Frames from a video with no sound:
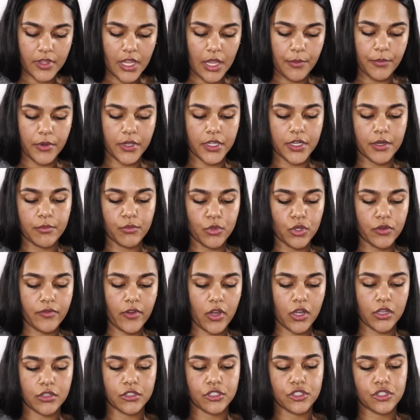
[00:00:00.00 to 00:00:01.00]
and we're gonna move
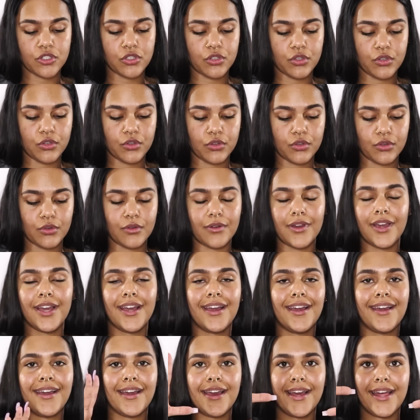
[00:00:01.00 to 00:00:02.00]
on to
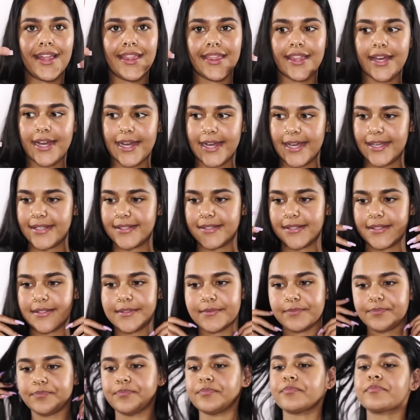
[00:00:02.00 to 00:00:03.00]
the
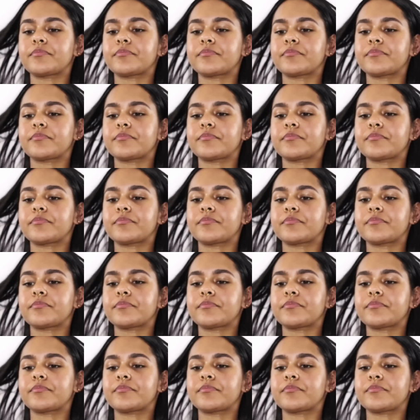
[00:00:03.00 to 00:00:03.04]
eyes.